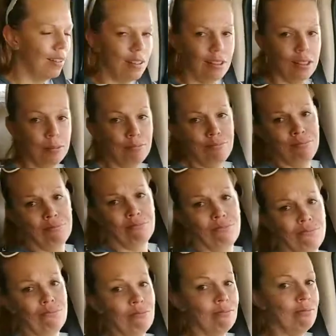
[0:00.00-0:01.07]
it's great
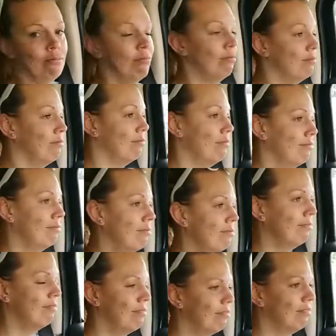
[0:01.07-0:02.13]
because
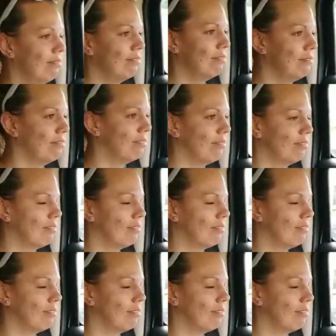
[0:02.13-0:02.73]
this is how